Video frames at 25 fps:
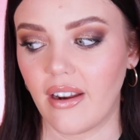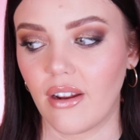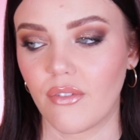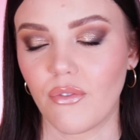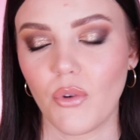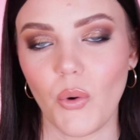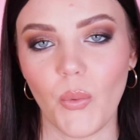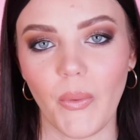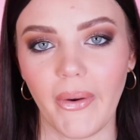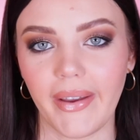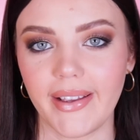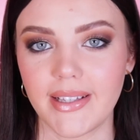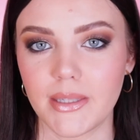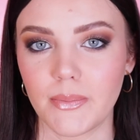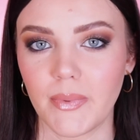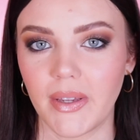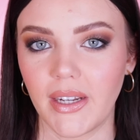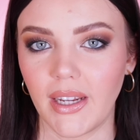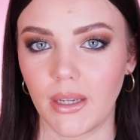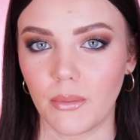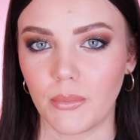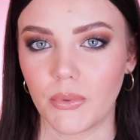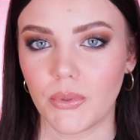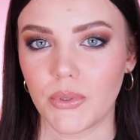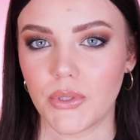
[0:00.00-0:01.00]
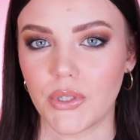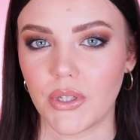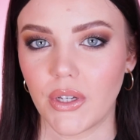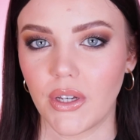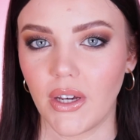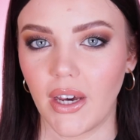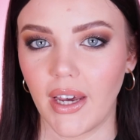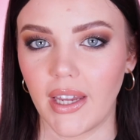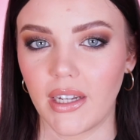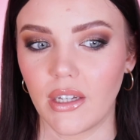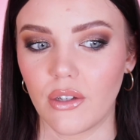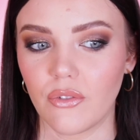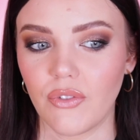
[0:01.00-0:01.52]
I've always been able to
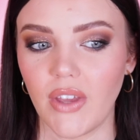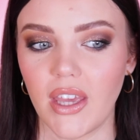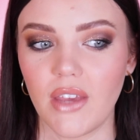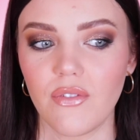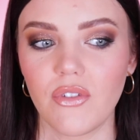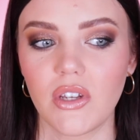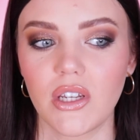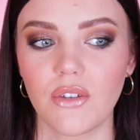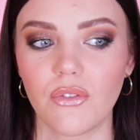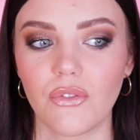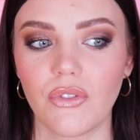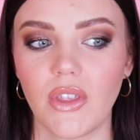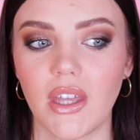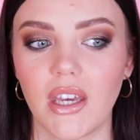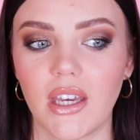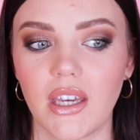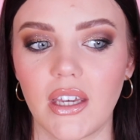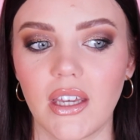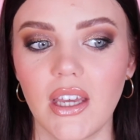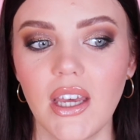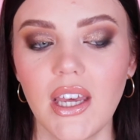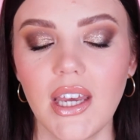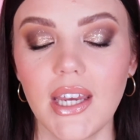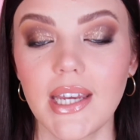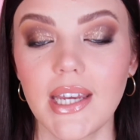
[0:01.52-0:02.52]
kind of, even if they're